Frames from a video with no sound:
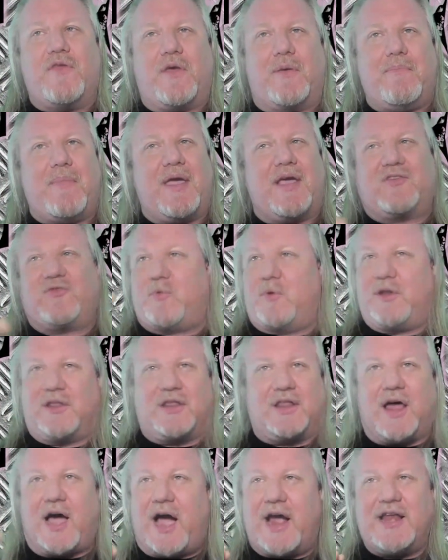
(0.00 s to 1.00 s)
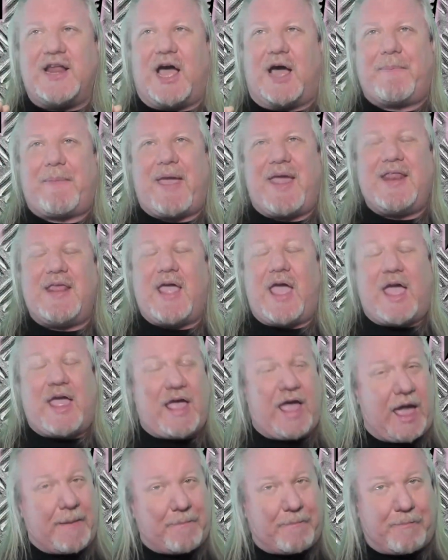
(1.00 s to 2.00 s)
the mix would line up, and
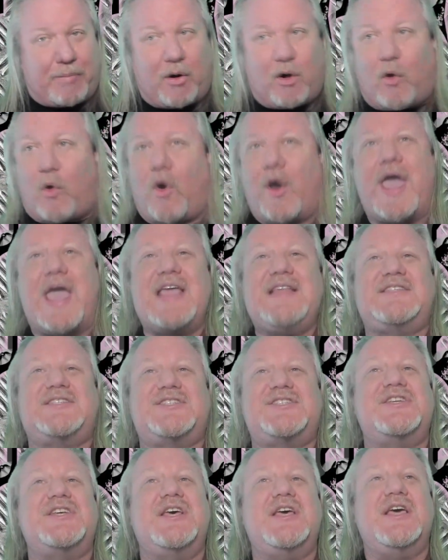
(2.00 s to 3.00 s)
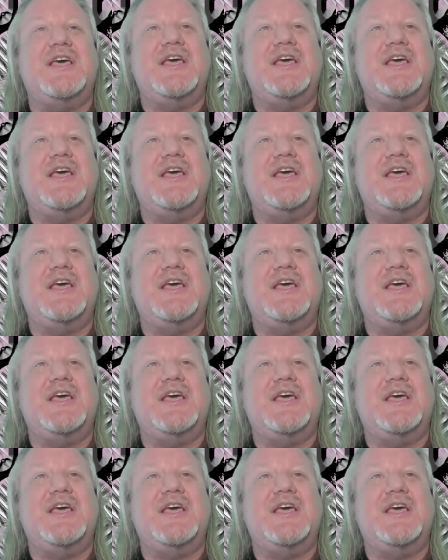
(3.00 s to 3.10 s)
at points,